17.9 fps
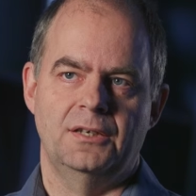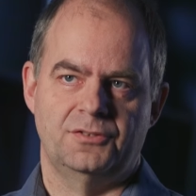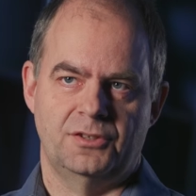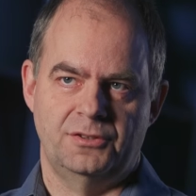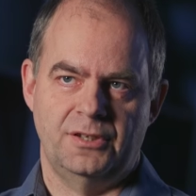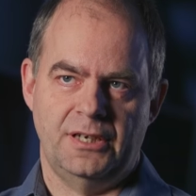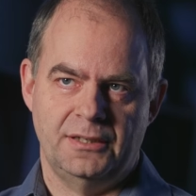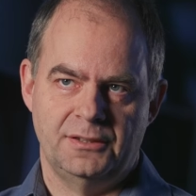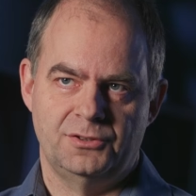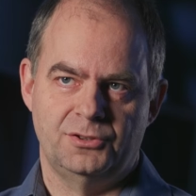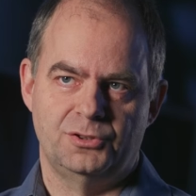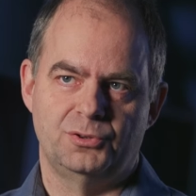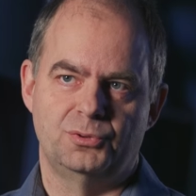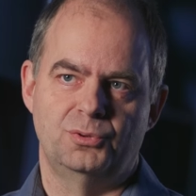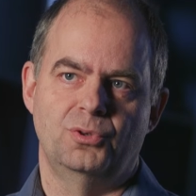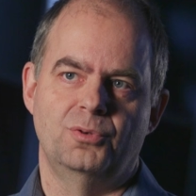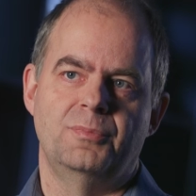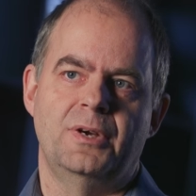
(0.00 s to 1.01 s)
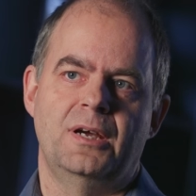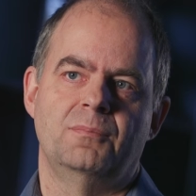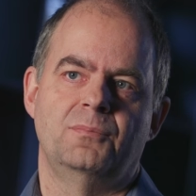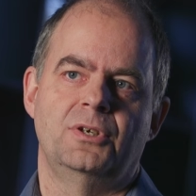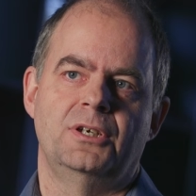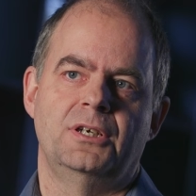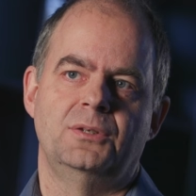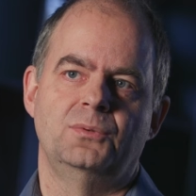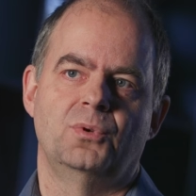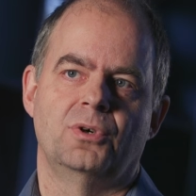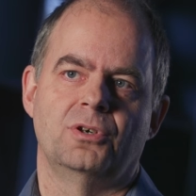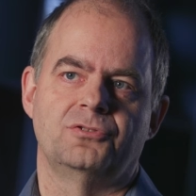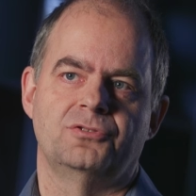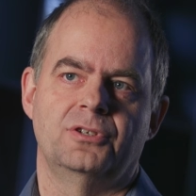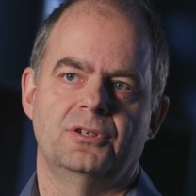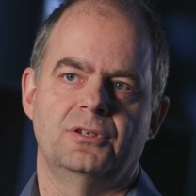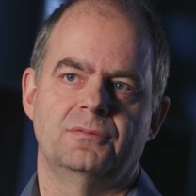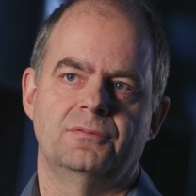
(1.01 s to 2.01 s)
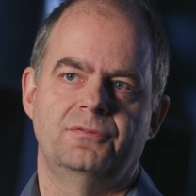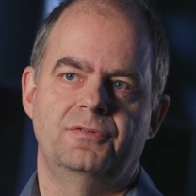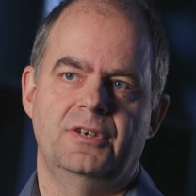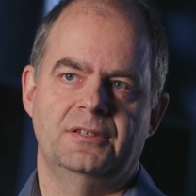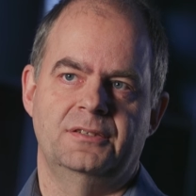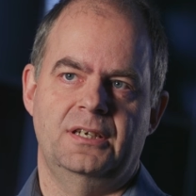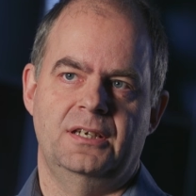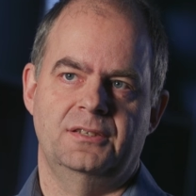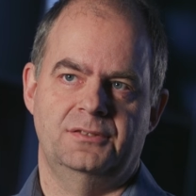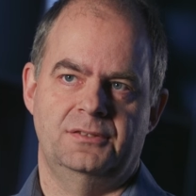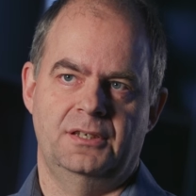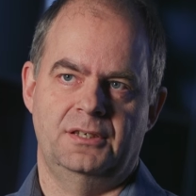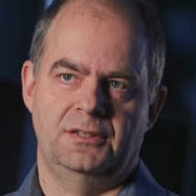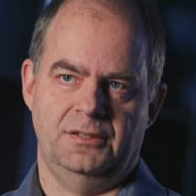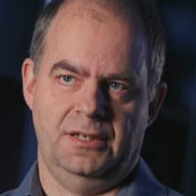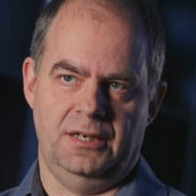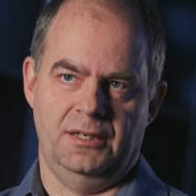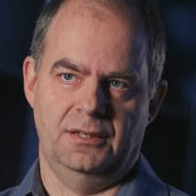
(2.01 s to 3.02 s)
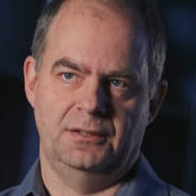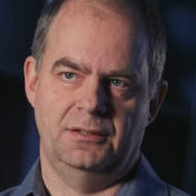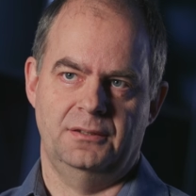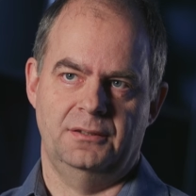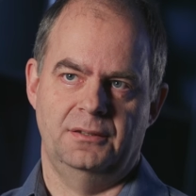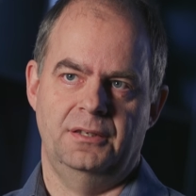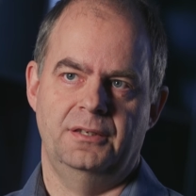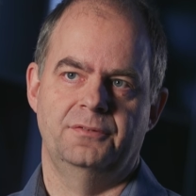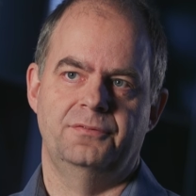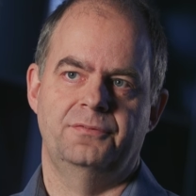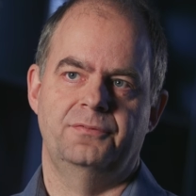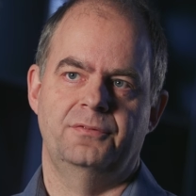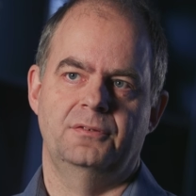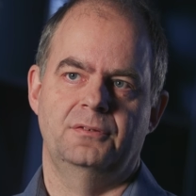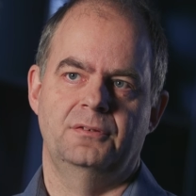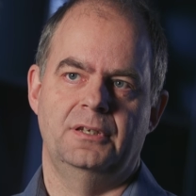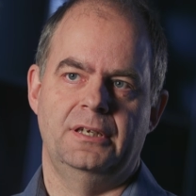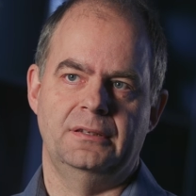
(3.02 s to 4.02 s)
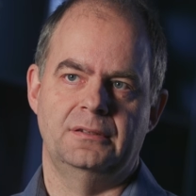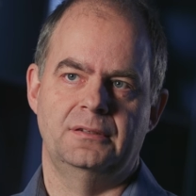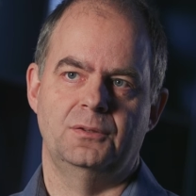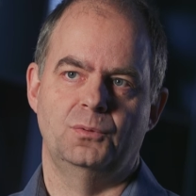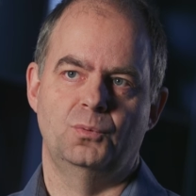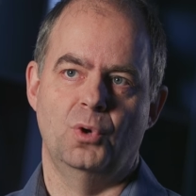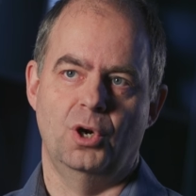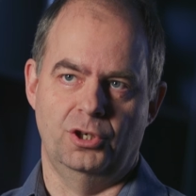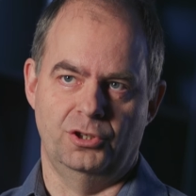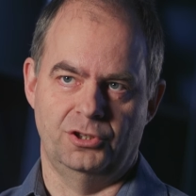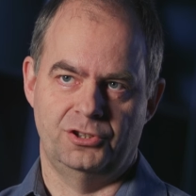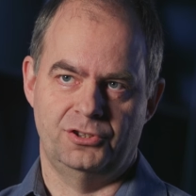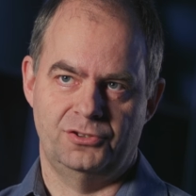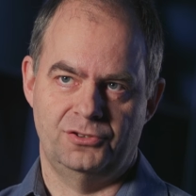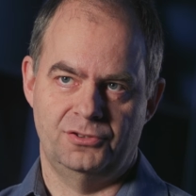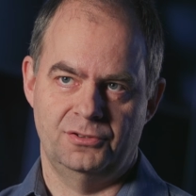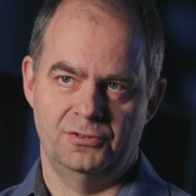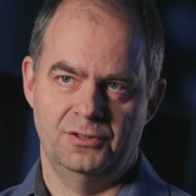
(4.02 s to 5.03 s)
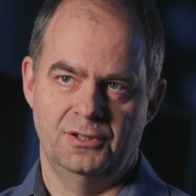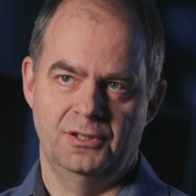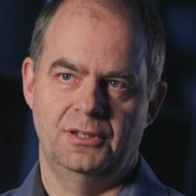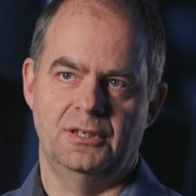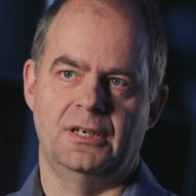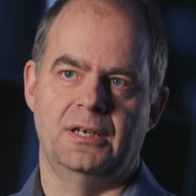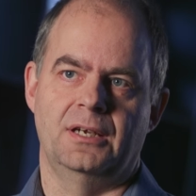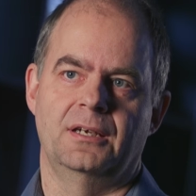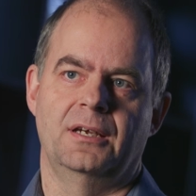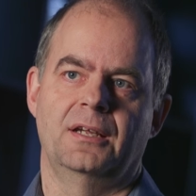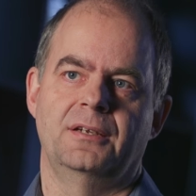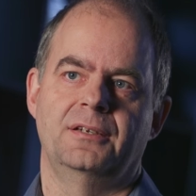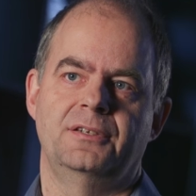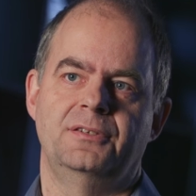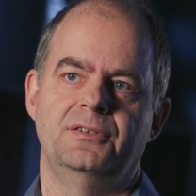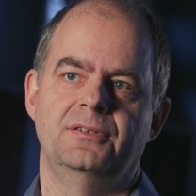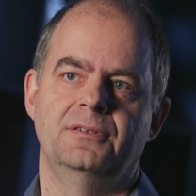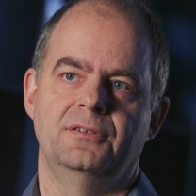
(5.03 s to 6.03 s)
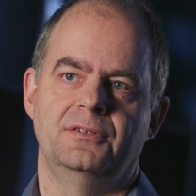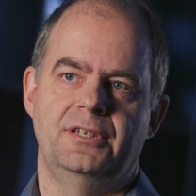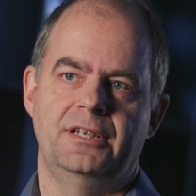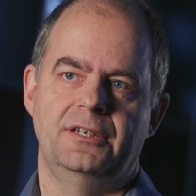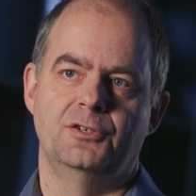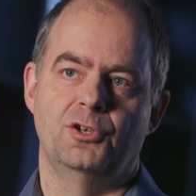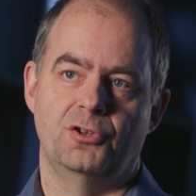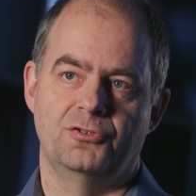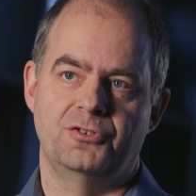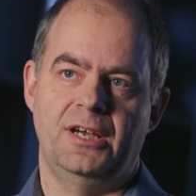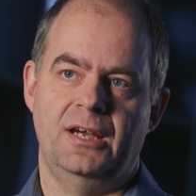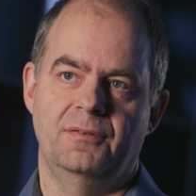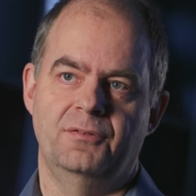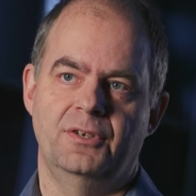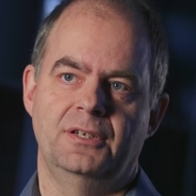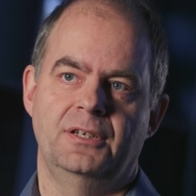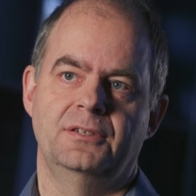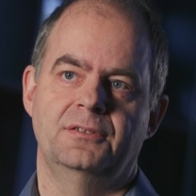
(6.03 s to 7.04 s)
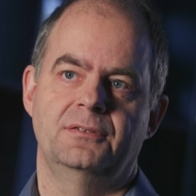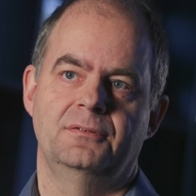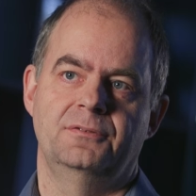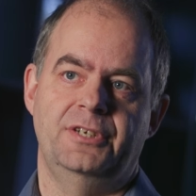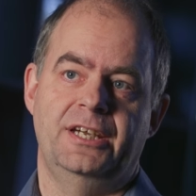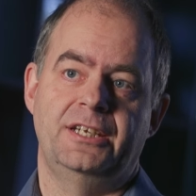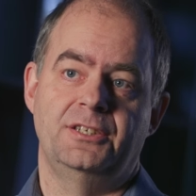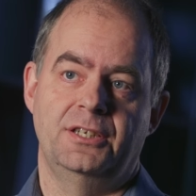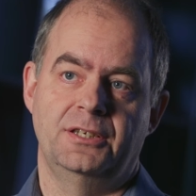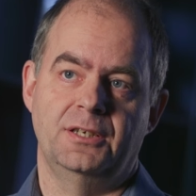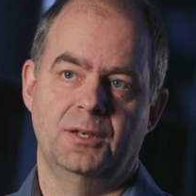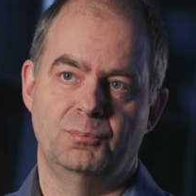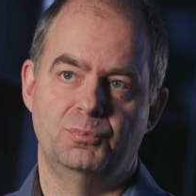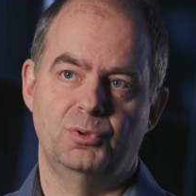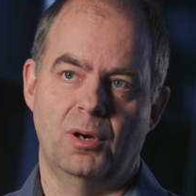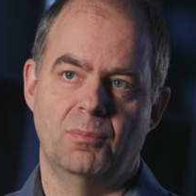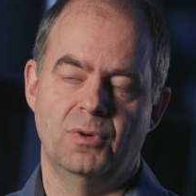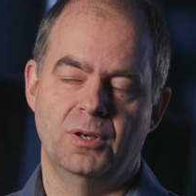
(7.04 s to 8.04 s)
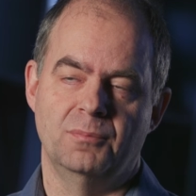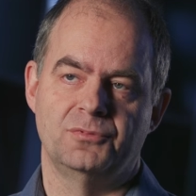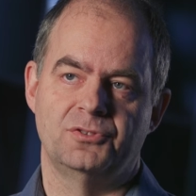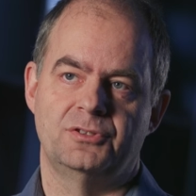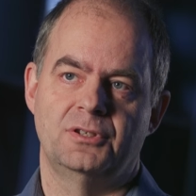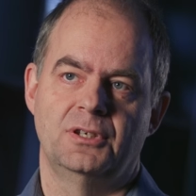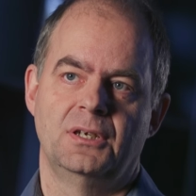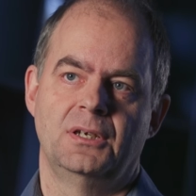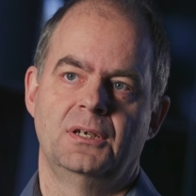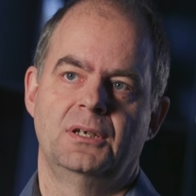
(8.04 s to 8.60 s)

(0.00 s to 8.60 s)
As a tank crew member, it was a fantastic tank if it worked. Uh, and did not have any technical problems.